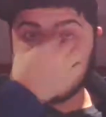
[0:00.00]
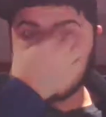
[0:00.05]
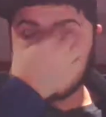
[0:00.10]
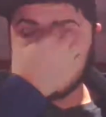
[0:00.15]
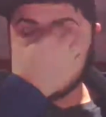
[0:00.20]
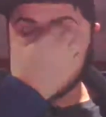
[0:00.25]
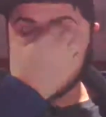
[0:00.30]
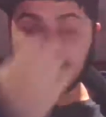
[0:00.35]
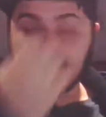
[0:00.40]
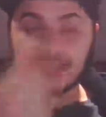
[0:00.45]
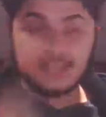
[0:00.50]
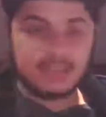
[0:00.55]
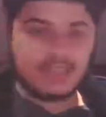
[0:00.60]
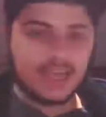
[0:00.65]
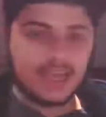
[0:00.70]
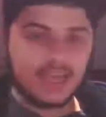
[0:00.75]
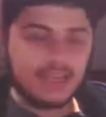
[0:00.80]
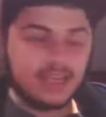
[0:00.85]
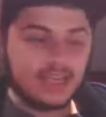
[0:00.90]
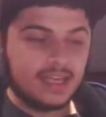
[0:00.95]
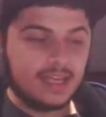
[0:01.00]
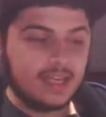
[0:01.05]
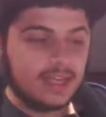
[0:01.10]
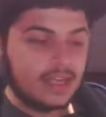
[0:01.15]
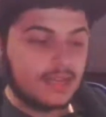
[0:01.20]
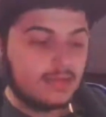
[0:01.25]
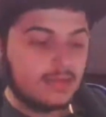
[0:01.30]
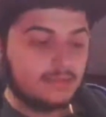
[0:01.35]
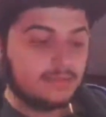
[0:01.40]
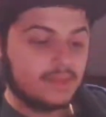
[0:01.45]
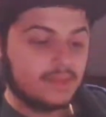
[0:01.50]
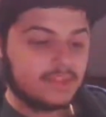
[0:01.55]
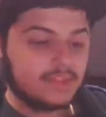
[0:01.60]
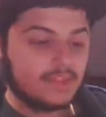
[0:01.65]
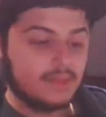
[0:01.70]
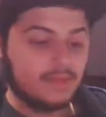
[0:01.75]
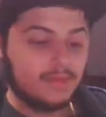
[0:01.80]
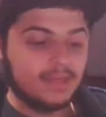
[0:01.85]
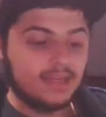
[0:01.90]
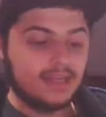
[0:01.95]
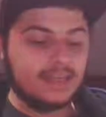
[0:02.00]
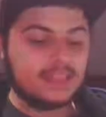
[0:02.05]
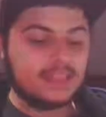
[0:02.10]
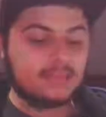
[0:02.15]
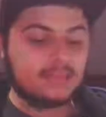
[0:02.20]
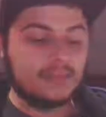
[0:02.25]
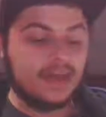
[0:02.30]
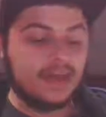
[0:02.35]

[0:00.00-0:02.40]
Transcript: and Sandy basically belays